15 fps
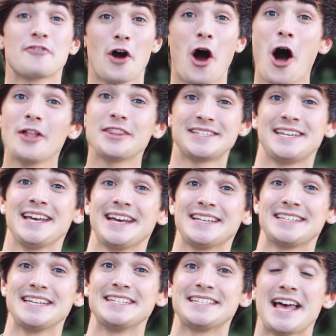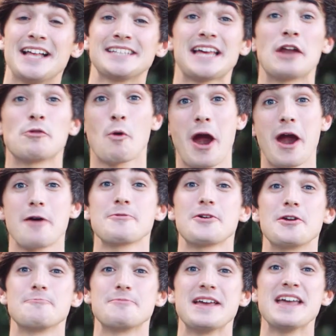for all the ticket details and where I'm
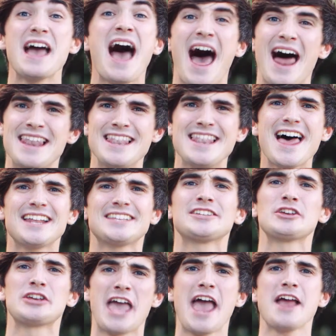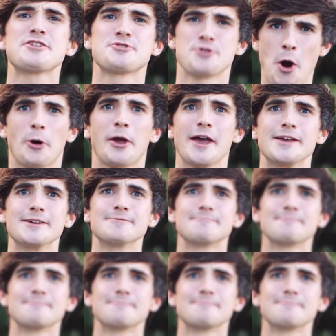going to be and let's get cooking.